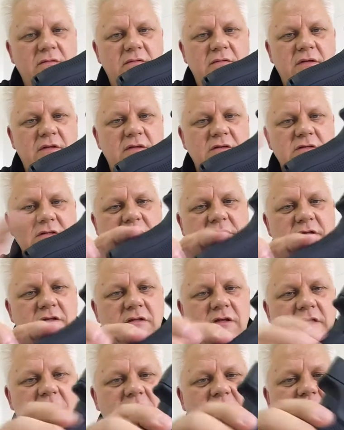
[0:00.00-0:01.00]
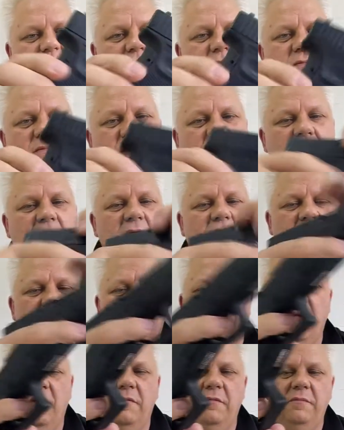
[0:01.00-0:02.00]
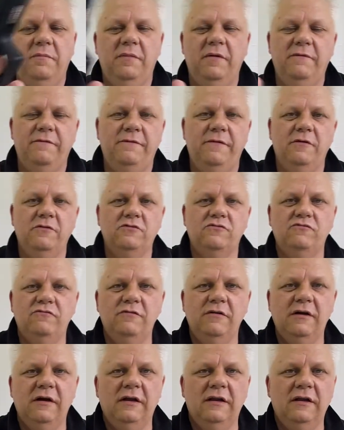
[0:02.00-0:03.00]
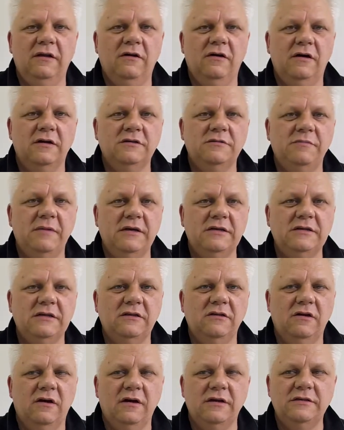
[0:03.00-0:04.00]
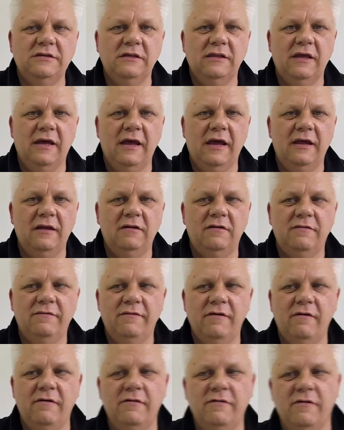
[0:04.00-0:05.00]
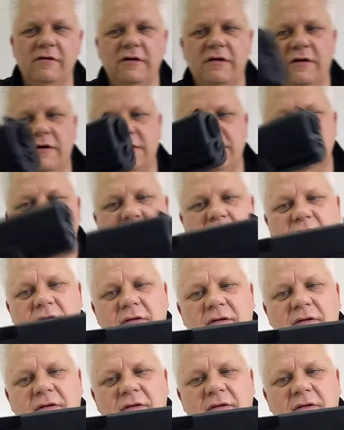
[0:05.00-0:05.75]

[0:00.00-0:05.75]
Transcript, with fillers: I think this is the thickest one. But it feels really nice, makes it nice in the hand. Very, very nice.